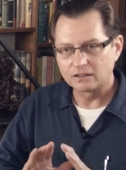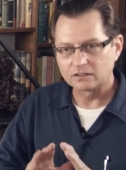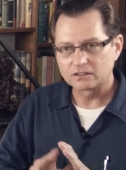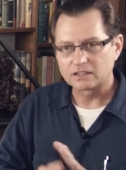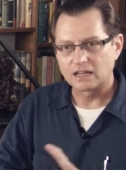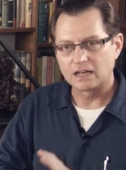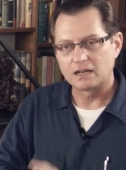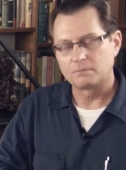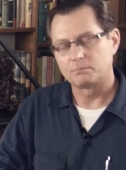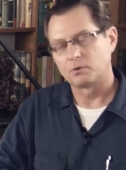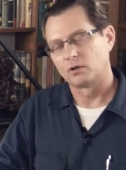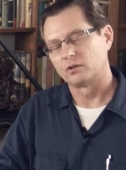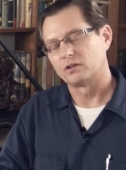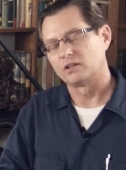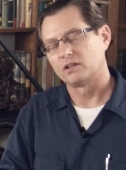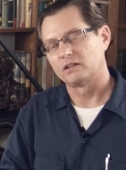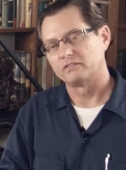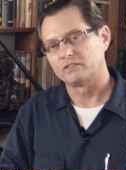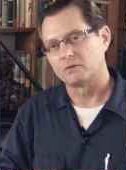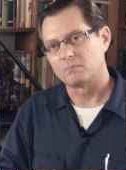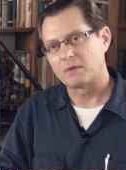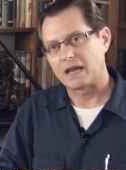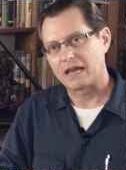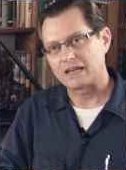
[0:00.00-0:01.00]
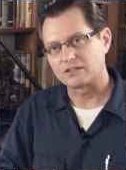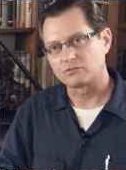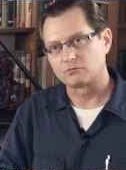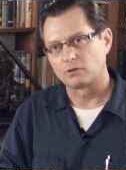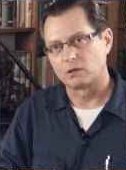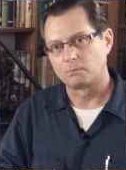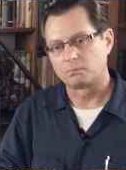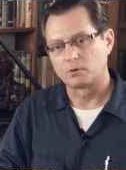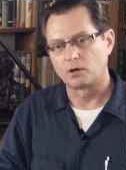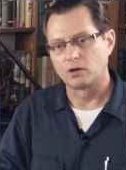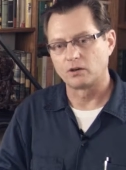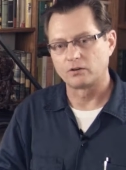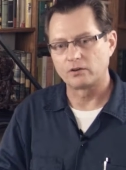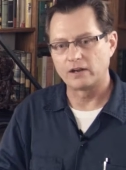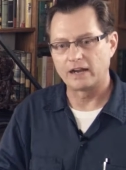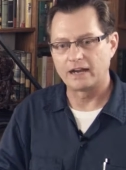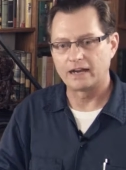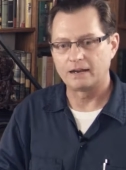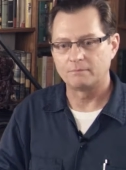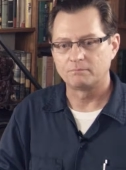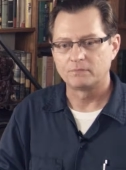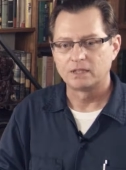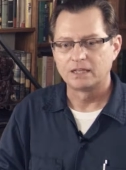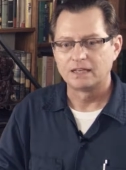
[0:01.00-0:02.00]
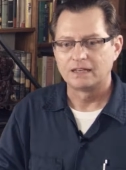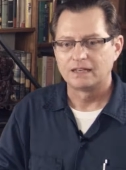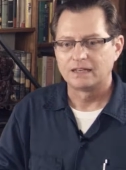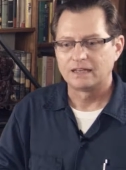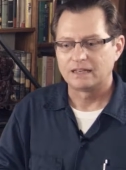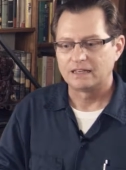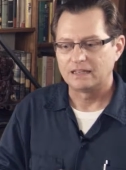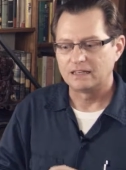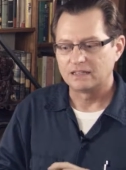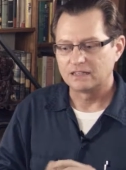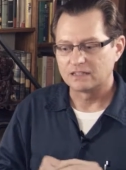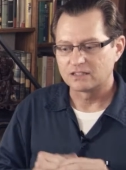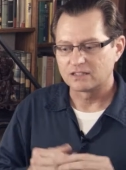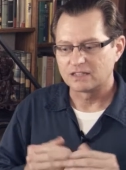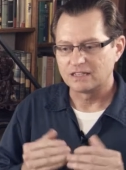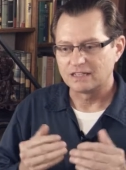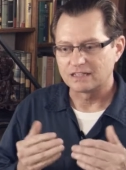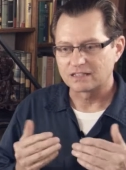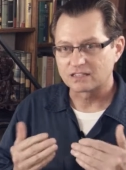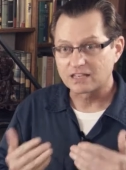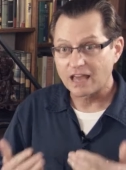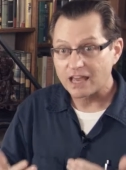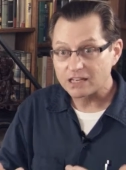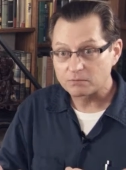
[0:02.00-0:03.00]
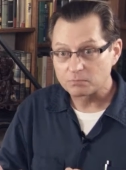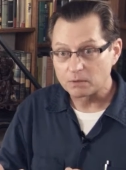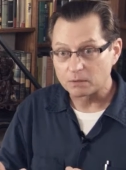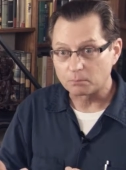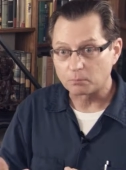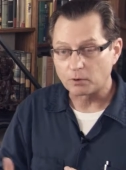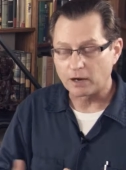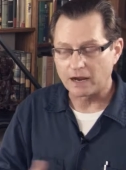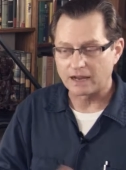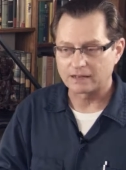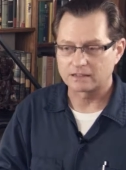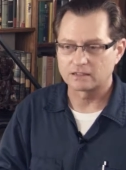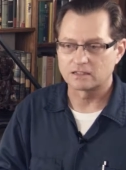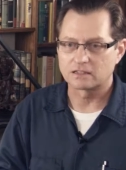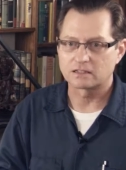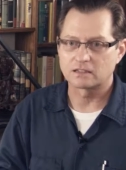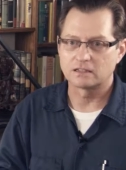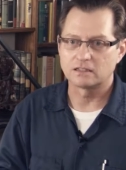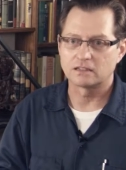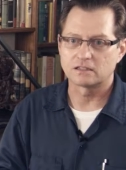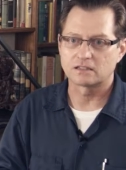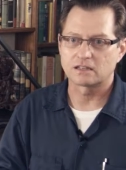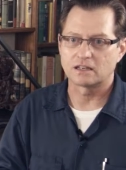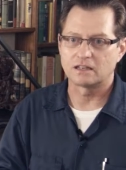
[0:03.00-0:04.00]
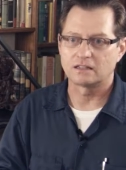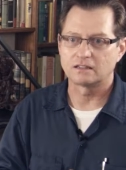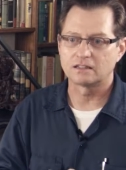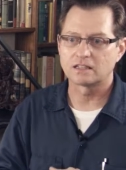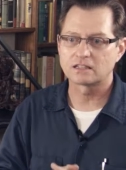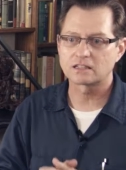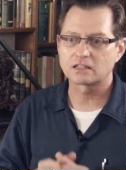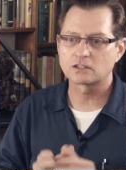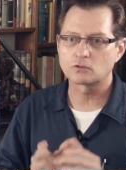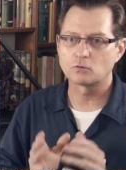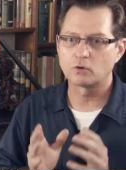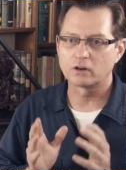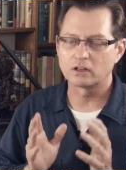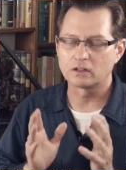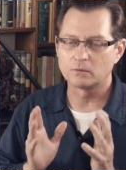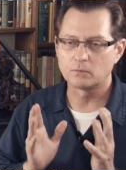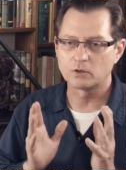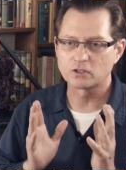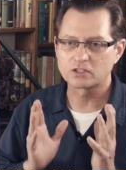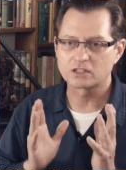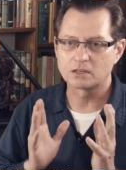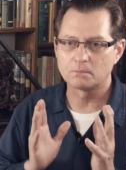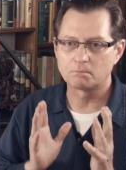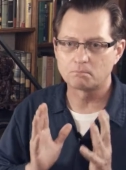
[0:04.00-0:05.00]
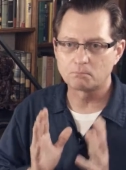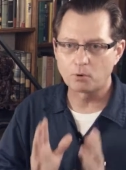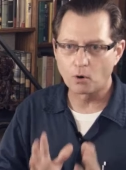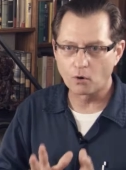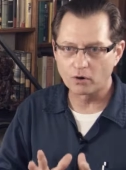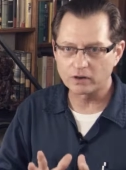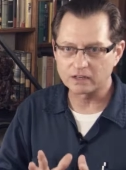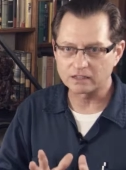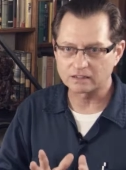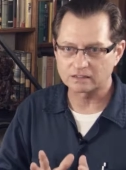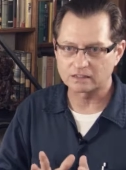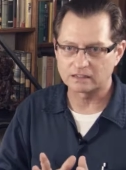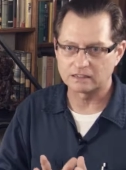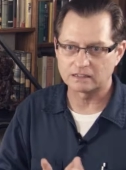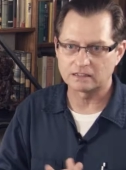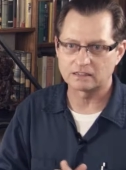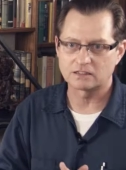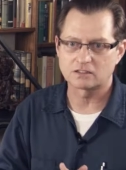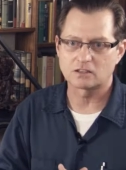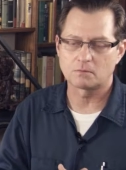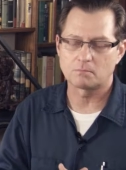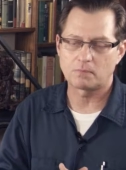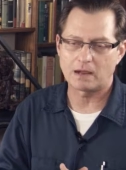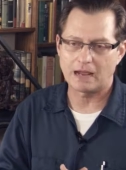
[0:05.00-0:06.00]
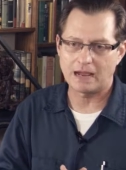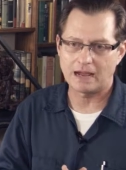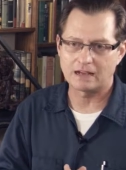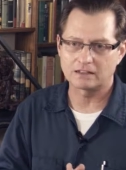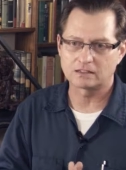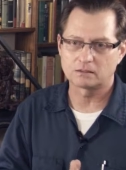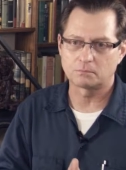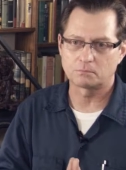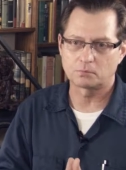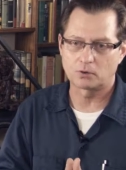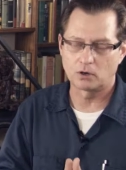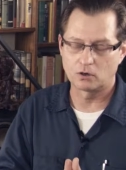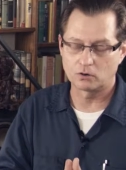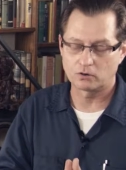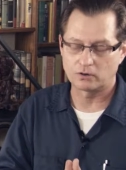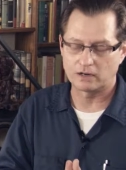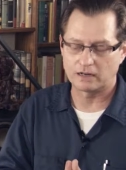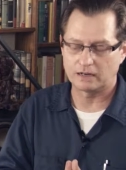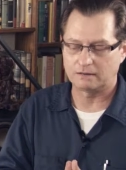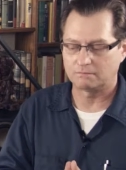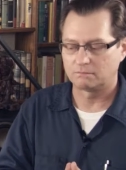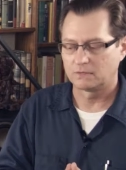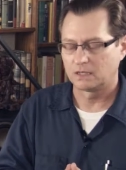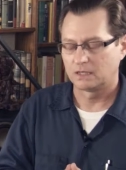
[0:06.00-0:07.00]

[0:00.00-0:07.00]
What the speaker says: component of a mastery program is the assessment practices, and this is one of the most important things about the program.